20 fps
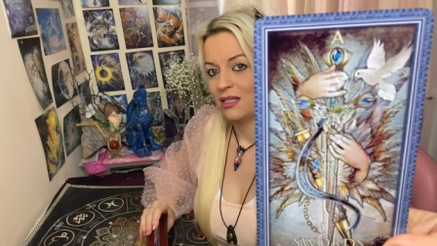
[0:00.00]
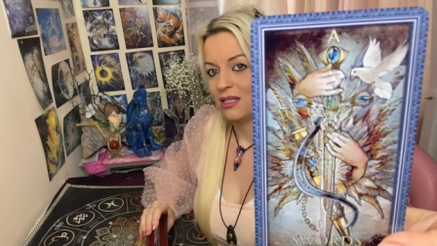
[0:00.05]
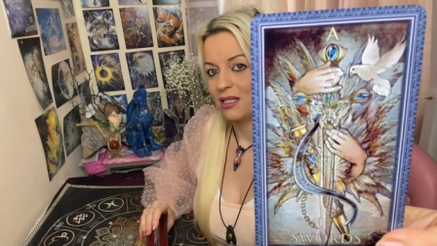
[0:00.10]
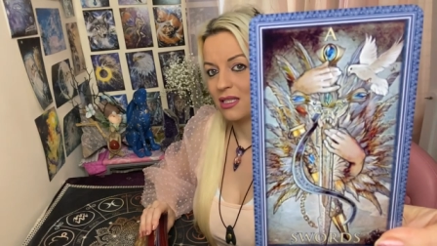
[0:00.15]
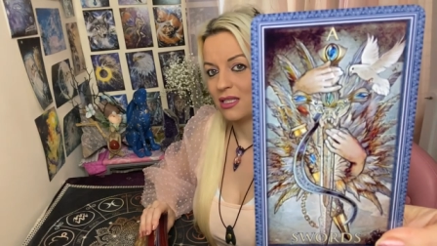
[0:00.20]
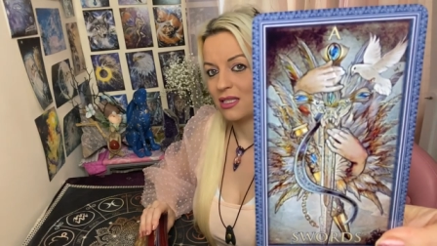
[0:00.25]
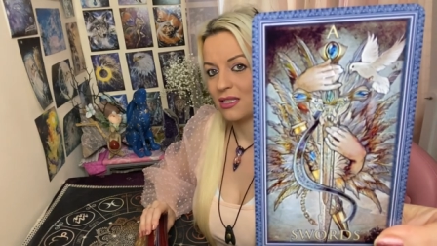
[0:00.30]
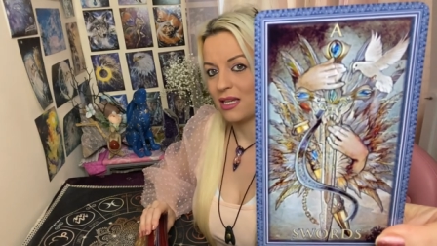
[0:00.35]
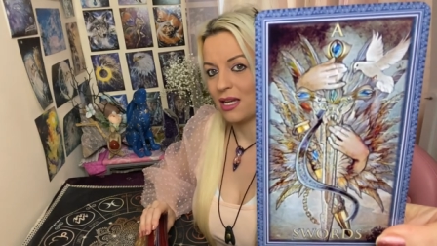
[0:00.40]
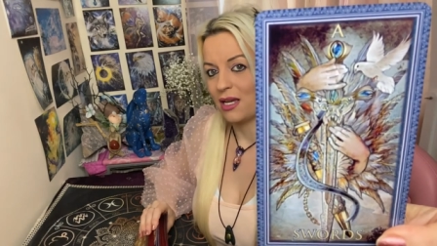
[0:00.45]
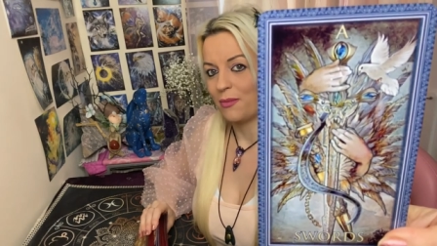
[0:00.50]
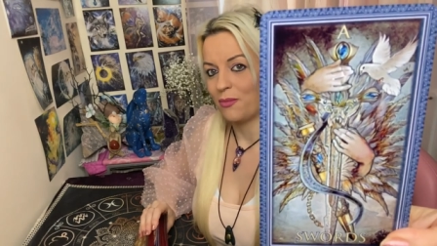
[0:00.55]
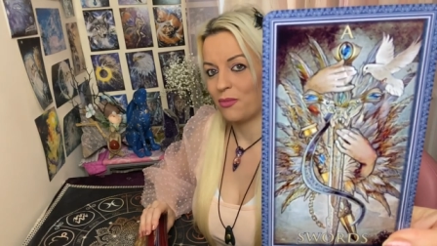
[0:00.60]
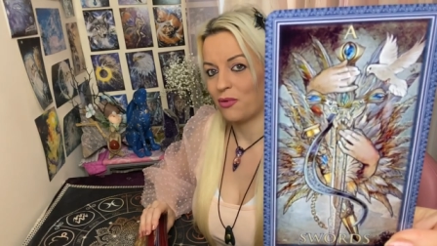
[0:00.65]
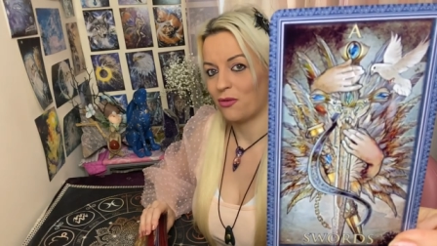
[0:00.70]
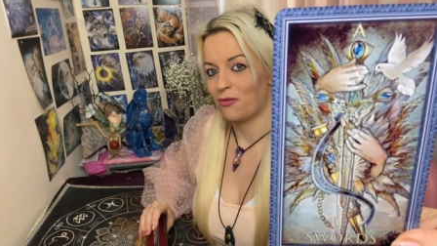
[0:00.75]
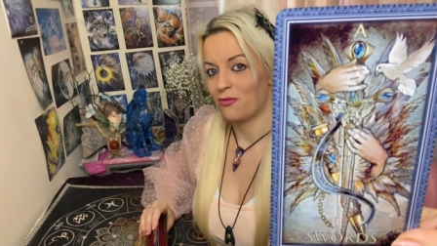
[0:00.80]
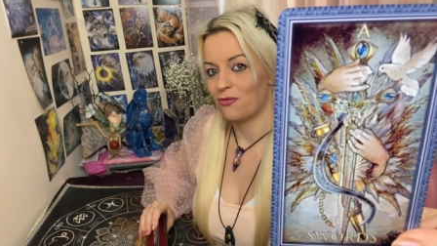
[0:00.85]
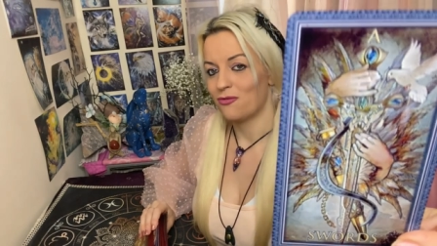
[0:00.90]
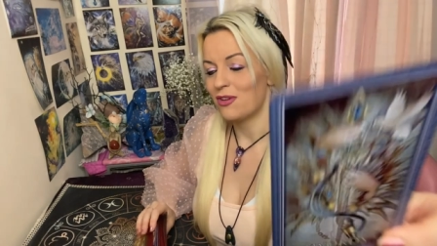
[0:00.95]
it's so
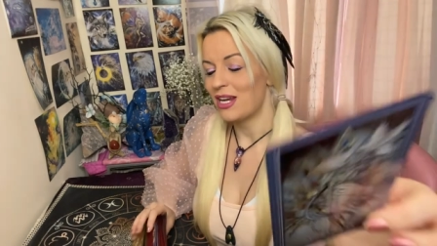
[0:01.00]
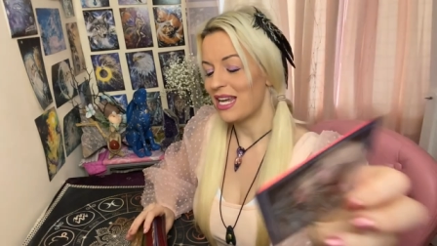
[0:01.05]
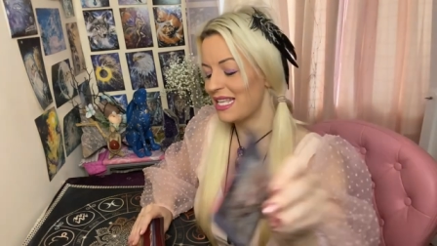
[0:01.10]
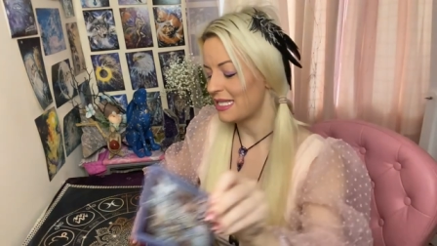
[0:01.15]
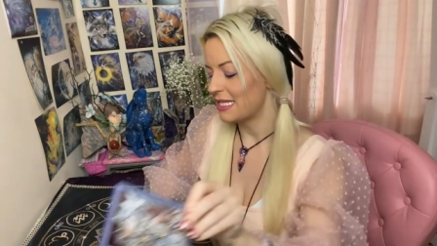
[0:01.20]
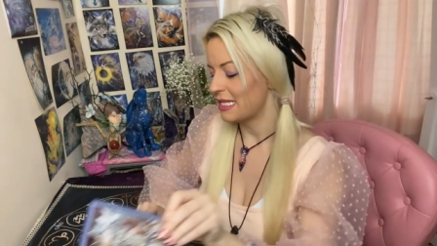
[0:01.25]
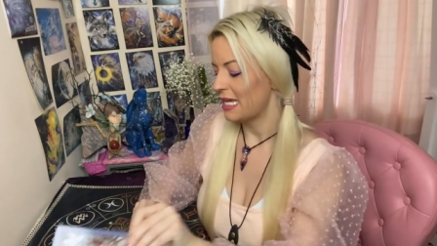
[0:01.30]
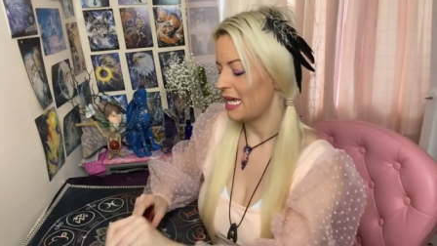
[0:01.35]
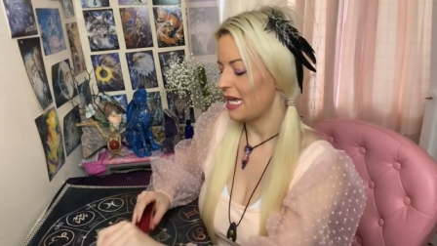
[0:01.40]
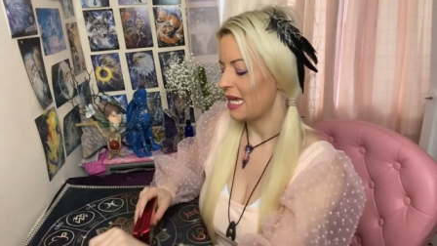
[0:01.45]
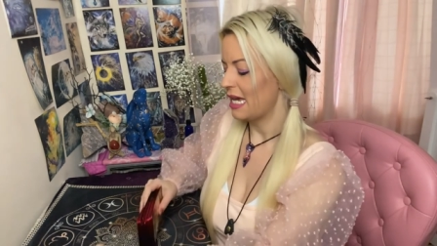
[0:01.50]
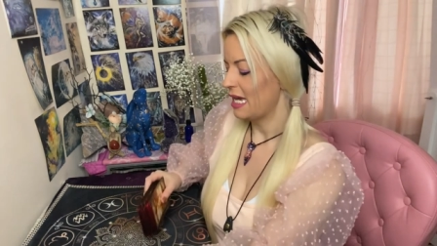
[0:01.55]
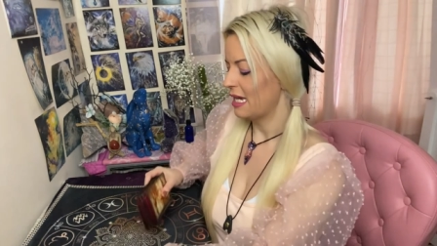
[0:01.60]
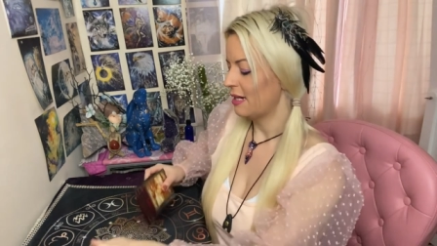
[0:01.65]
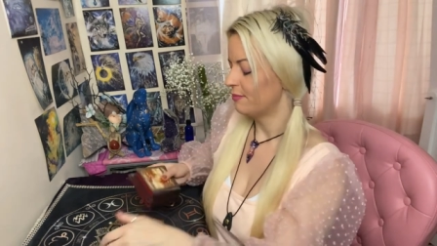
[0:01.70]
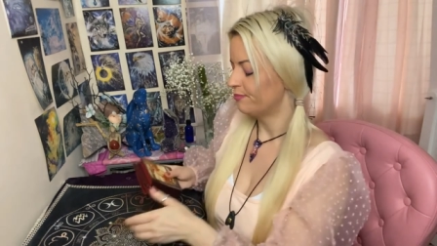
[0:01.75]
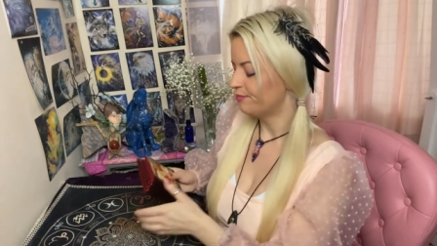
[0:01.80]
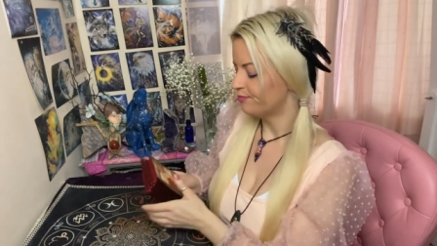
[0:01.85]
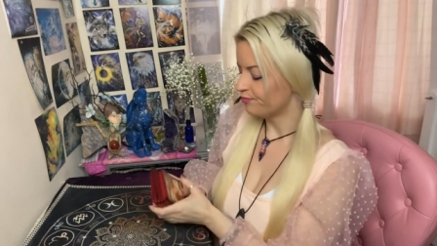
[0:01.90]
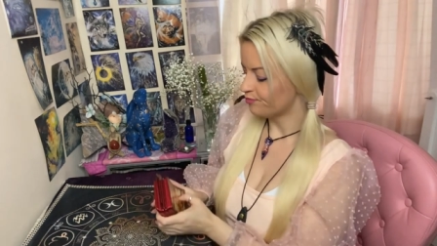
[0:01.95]
pretty.
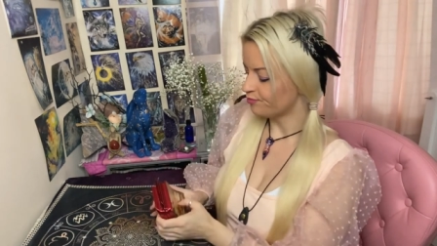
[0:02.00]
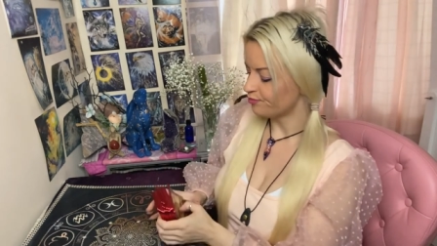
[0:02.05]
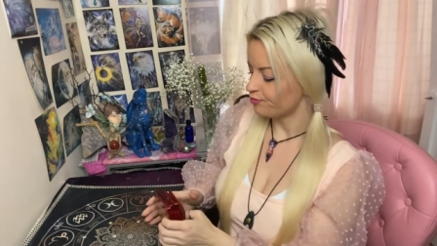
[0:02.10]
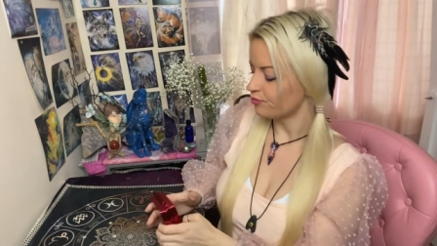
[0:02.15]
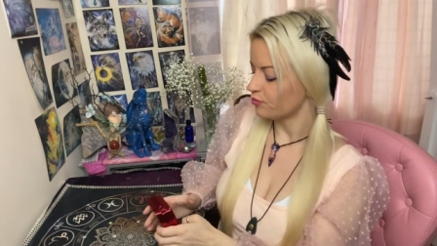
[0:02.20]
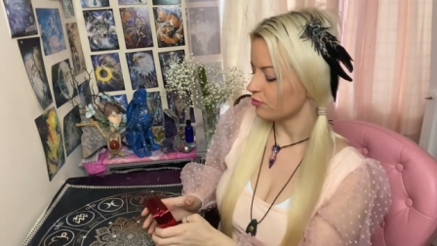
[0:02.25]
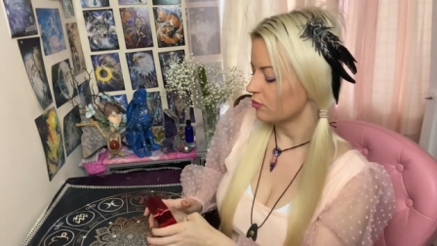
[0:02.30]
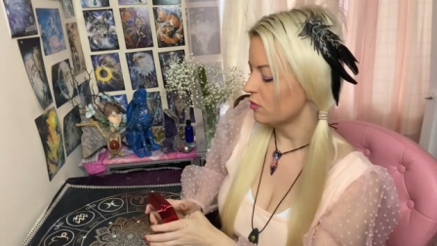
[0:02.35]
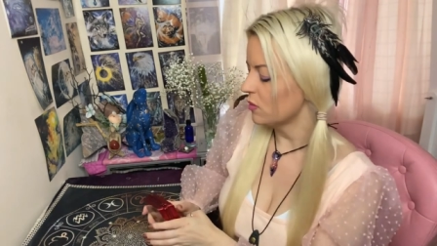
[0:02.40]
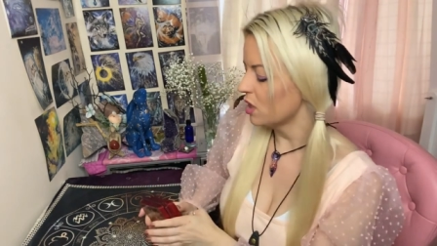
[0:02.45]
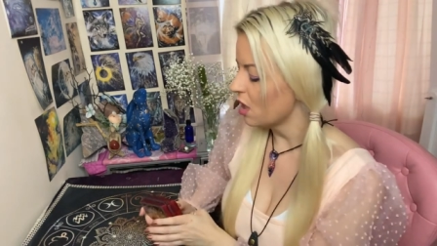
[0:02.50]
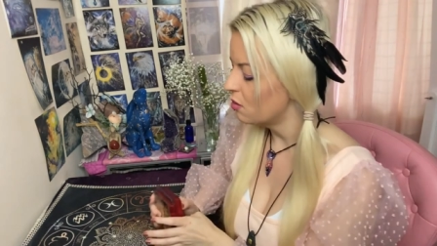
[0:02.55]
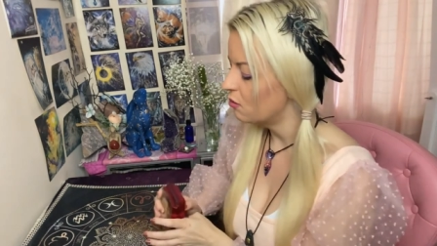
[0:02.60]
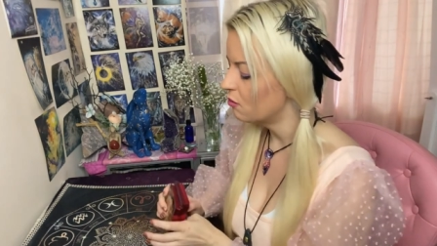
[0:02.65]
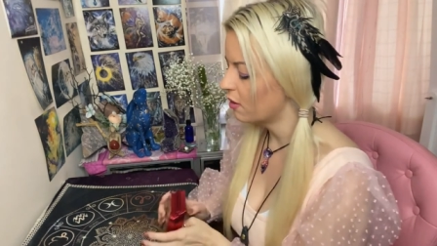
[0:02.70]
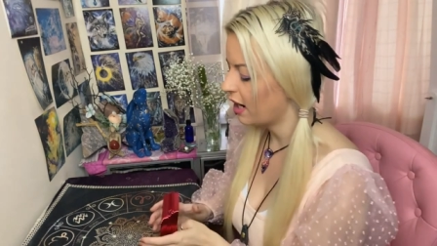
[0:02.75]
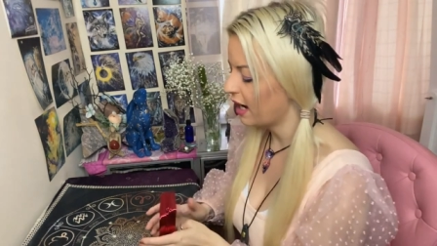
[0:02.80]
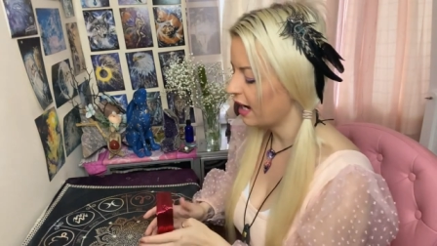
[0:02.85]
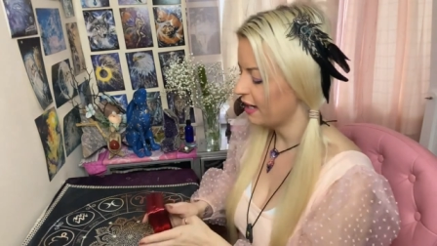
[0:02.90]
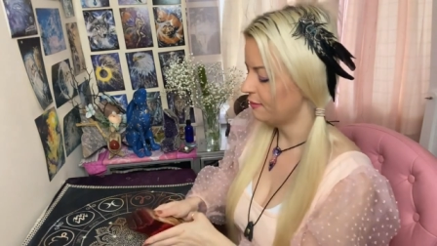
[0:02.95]

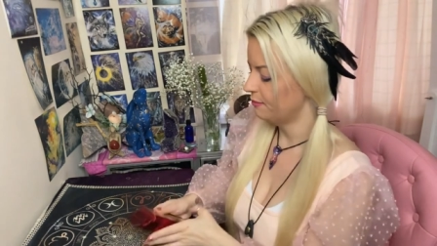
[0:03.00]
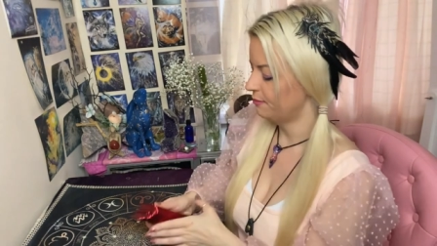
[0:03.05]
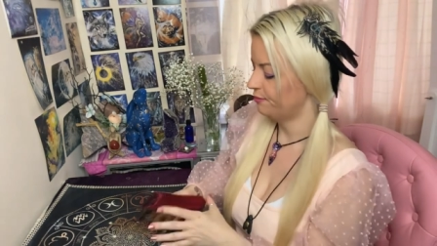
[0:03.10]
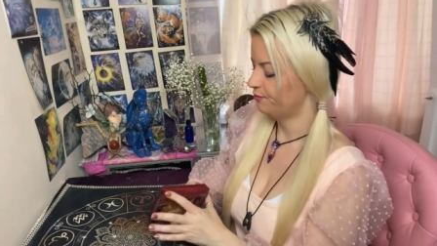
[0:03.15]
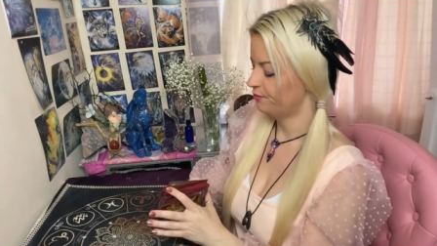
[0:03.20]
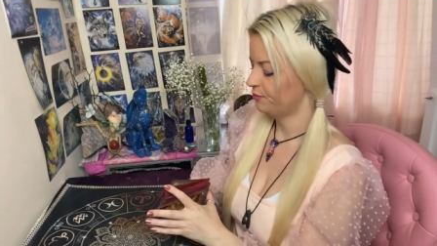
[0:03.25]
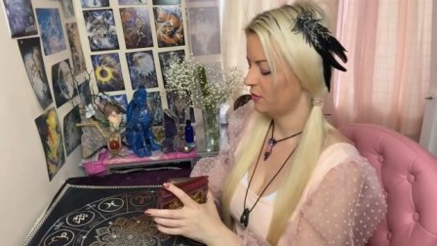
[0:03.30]
Right,